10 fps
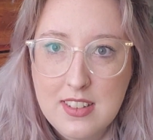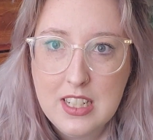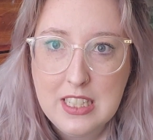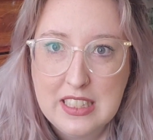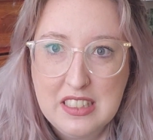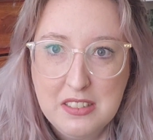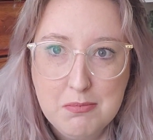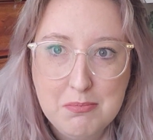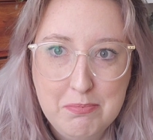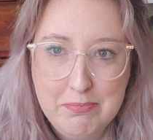Anyway,
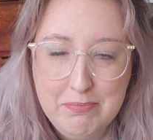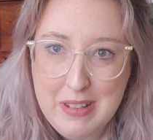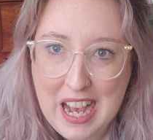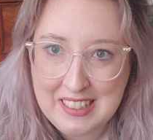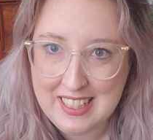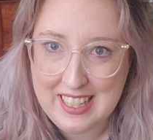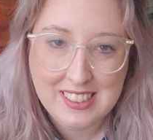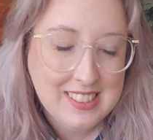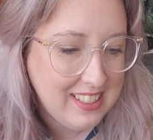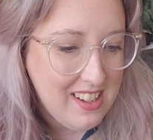back to
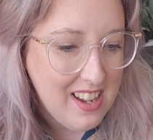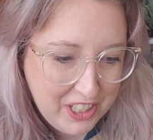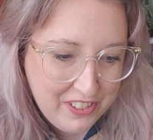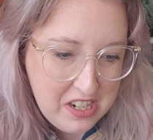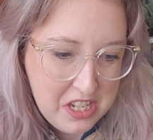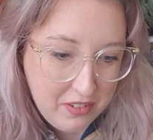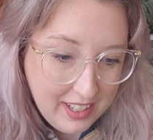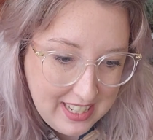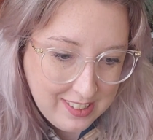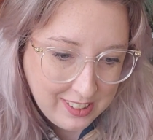this. The first
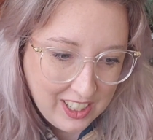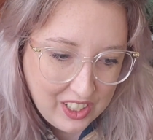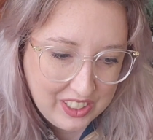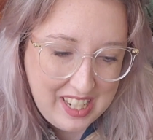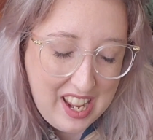one is called,